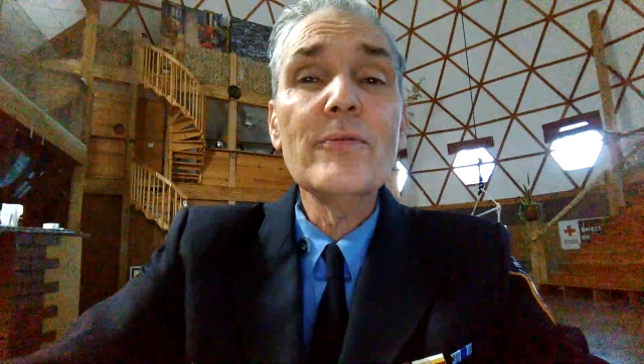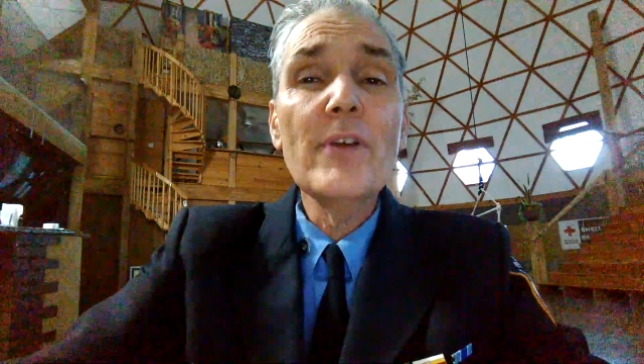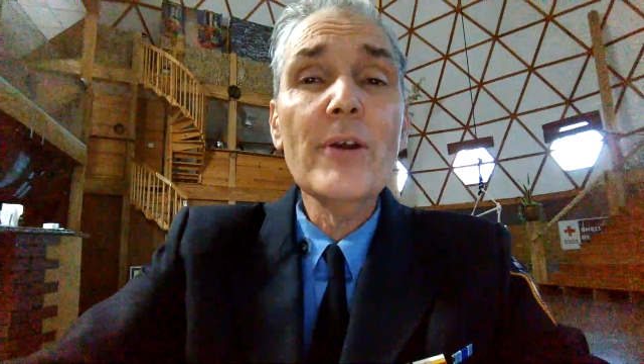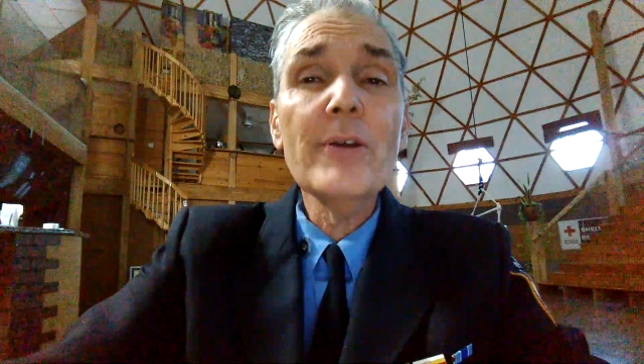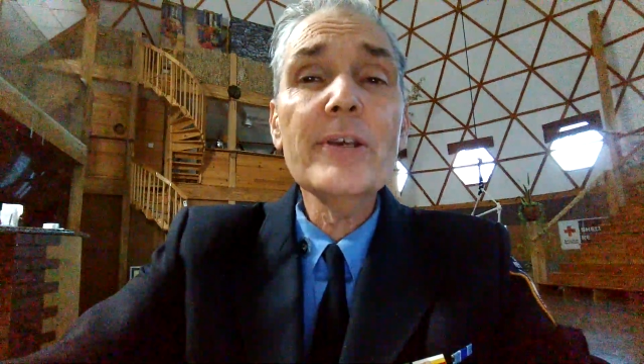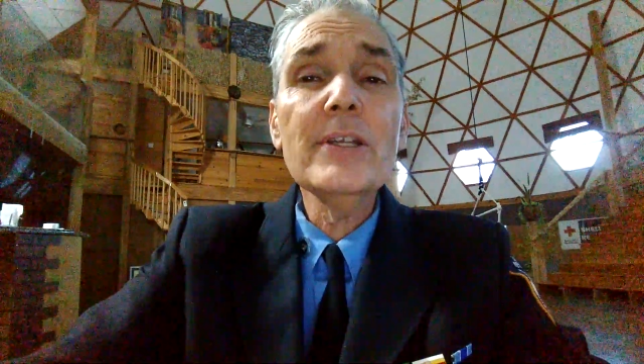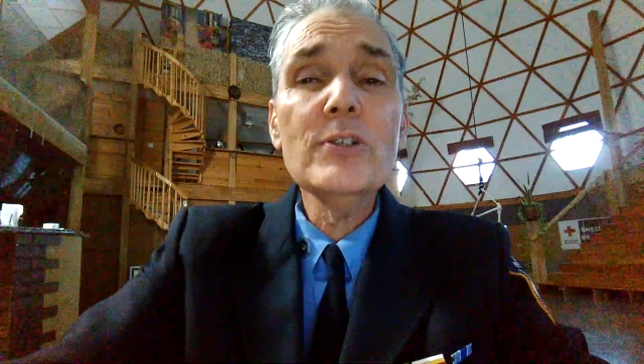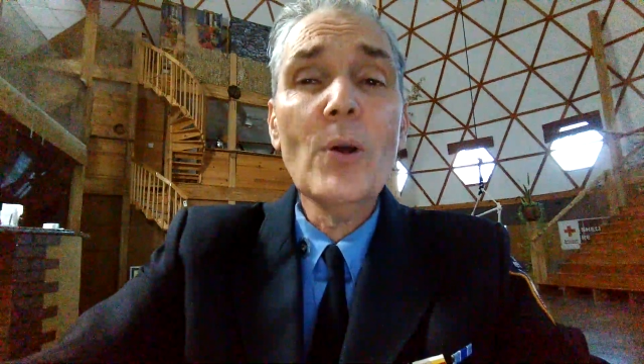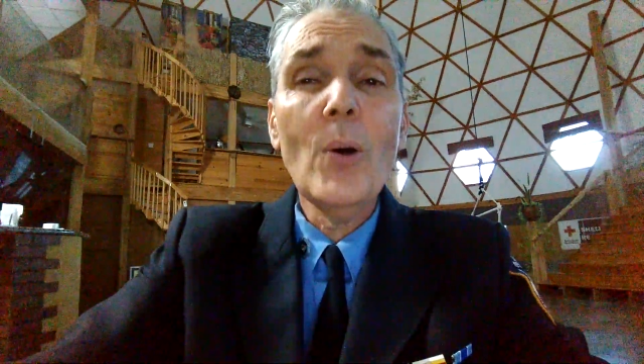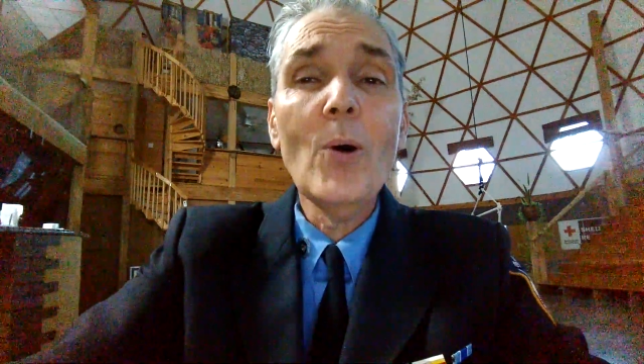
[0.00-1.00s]
very
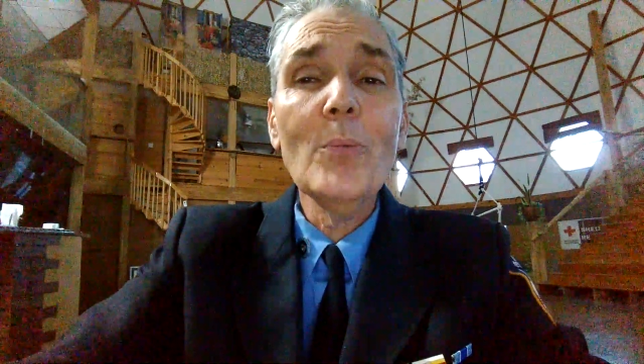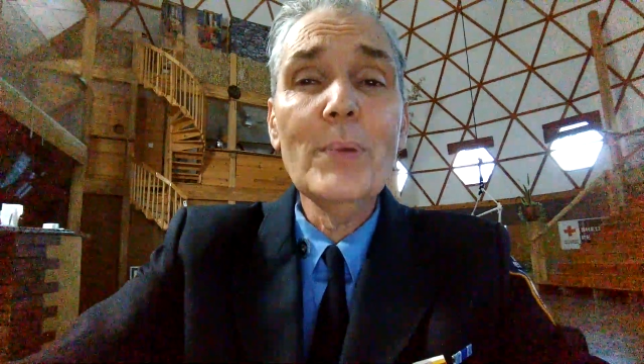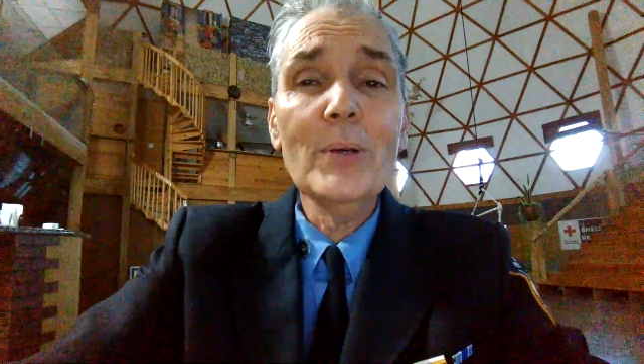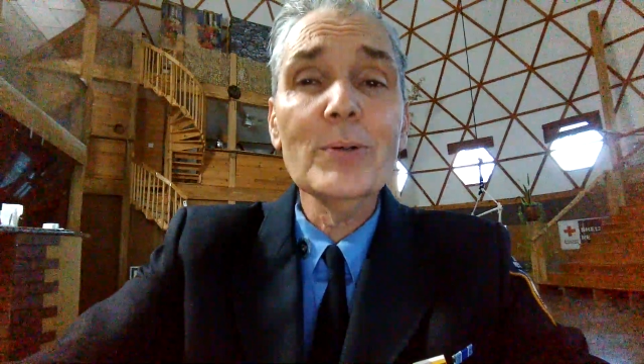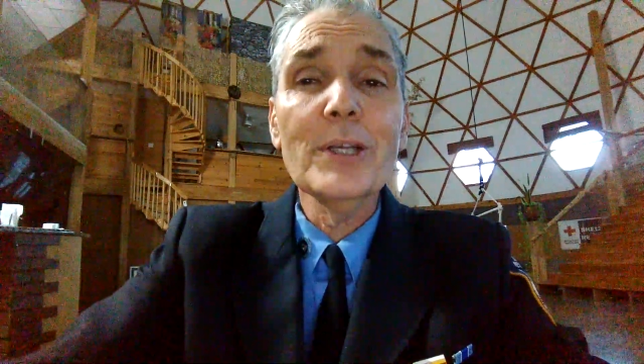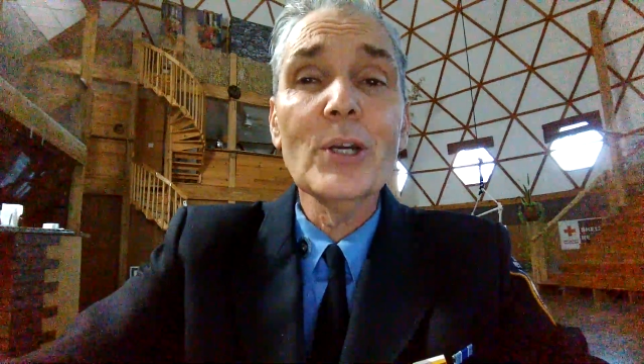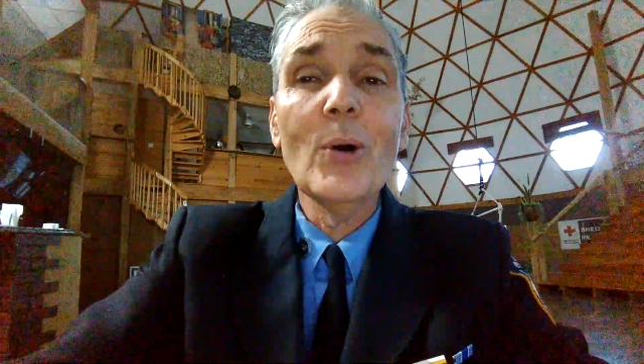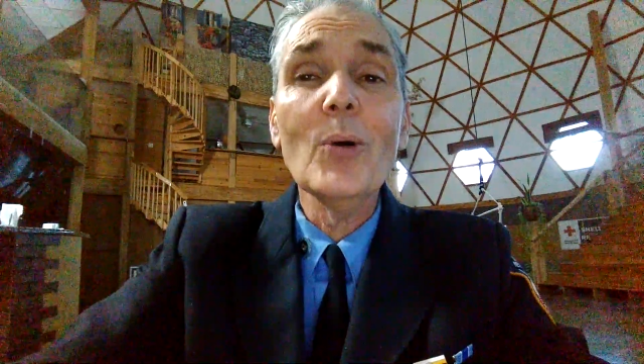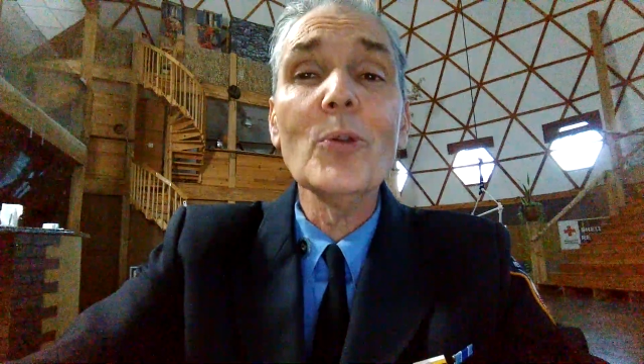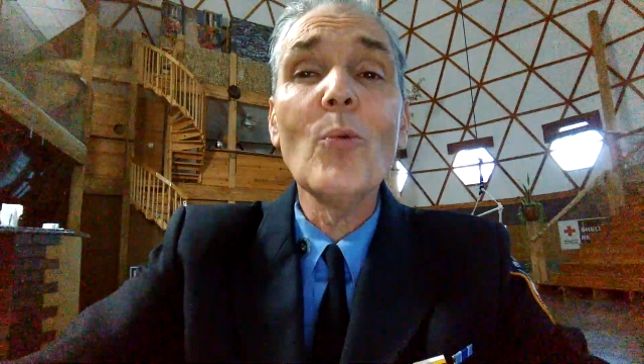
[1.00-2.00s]
tall building
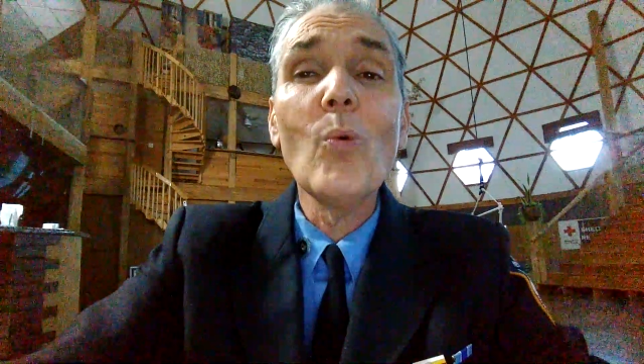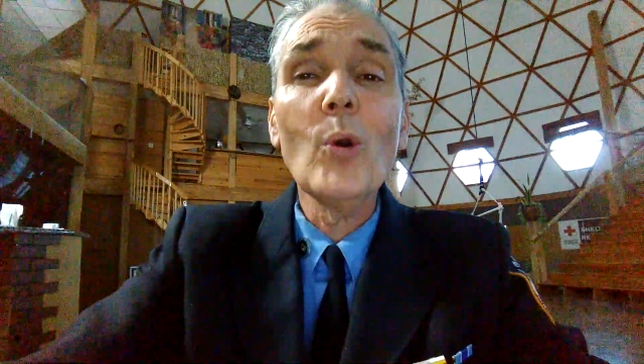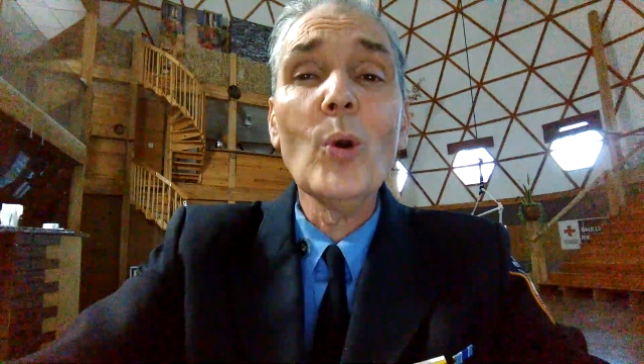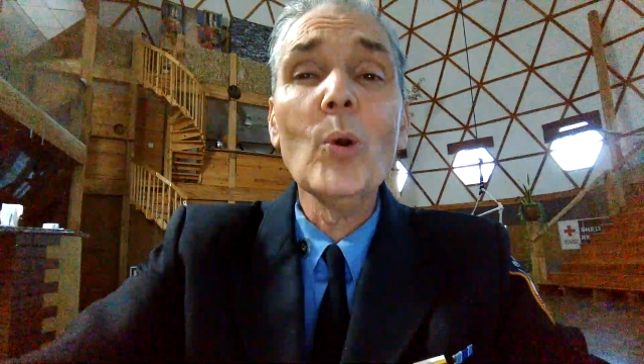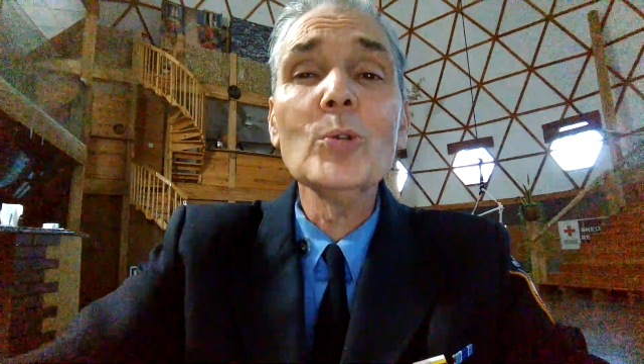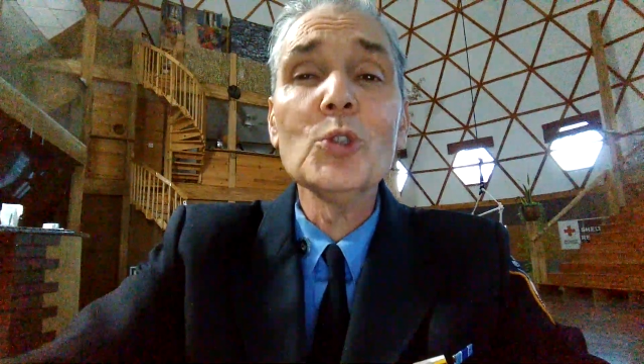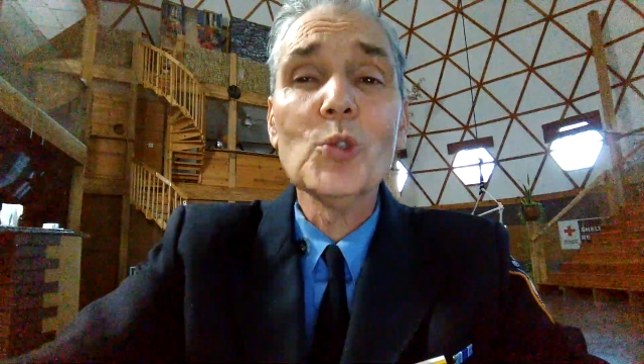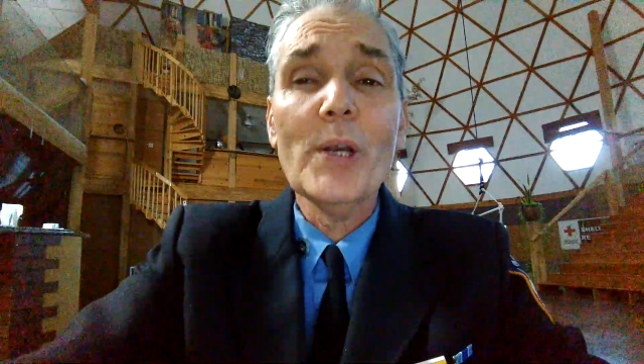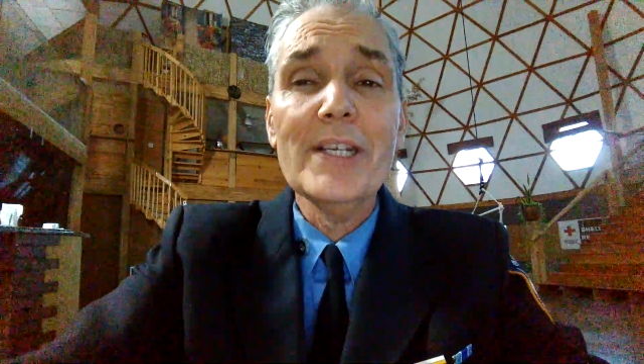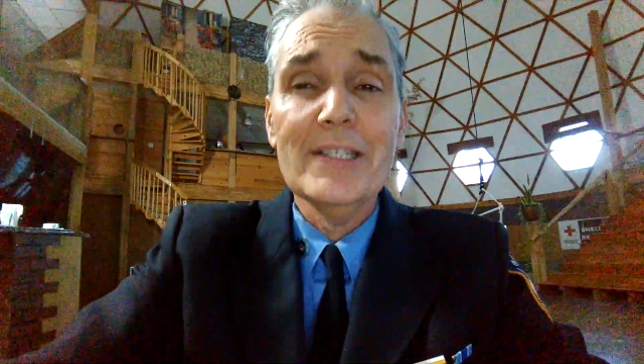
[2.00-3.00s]
called the World
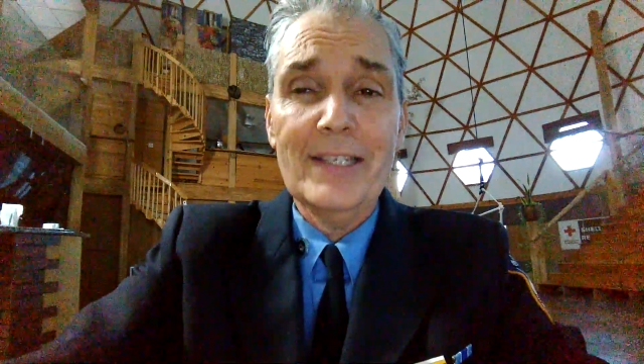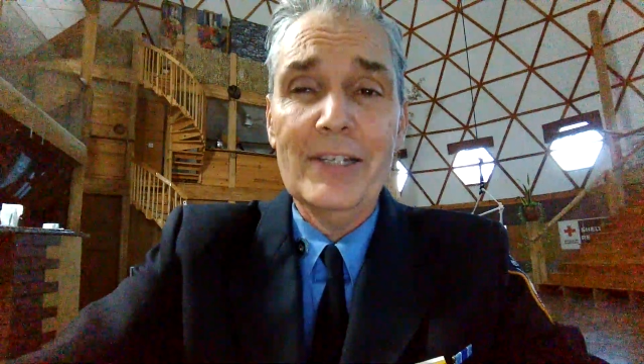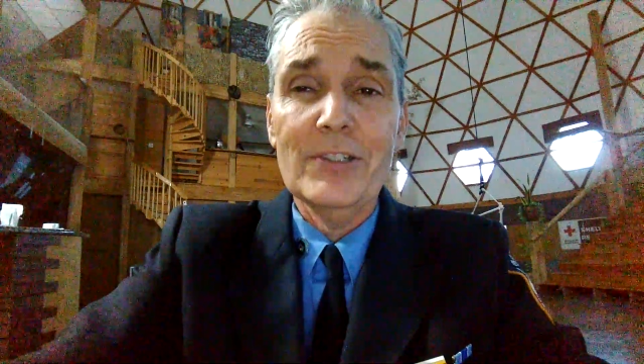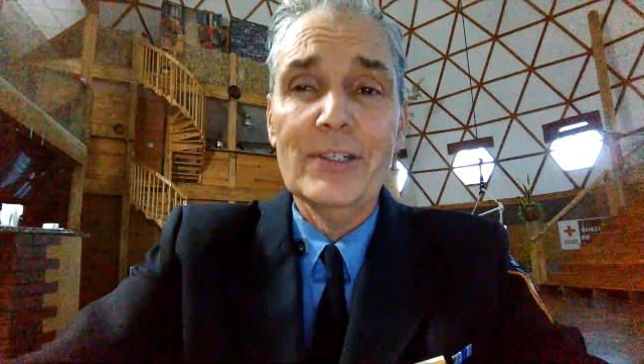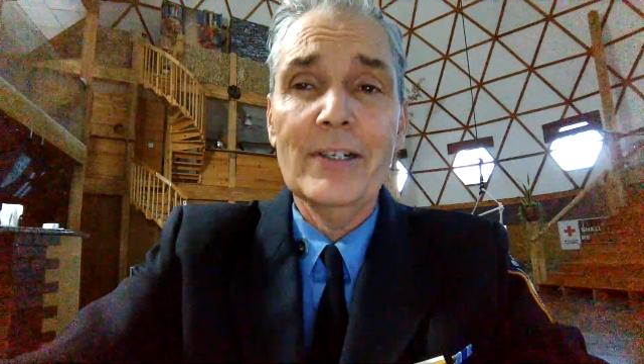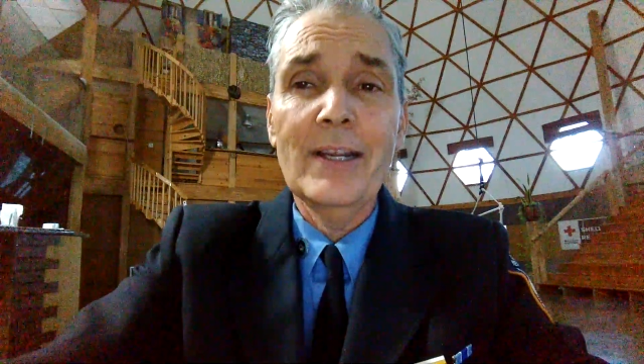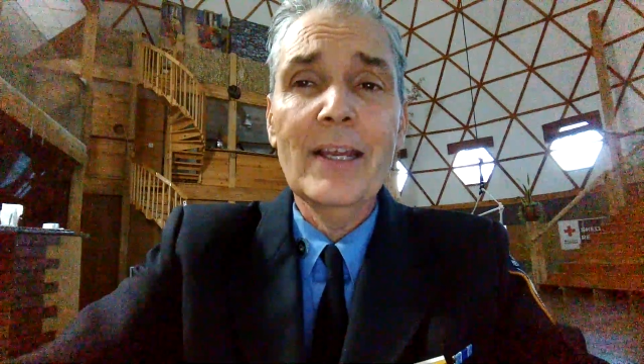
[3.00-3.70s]
Trade Center